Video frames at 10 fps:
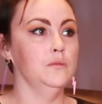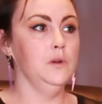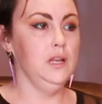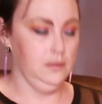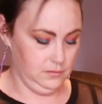
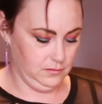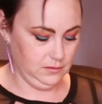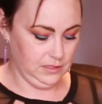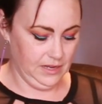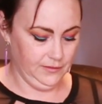Well,
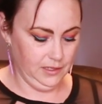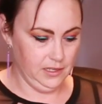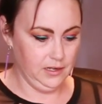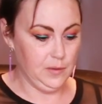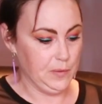definitely
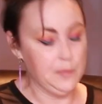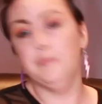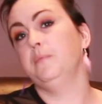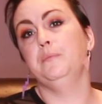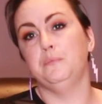not my
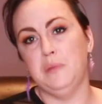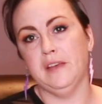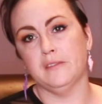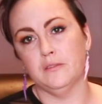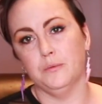
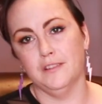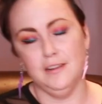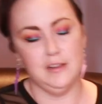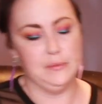best work,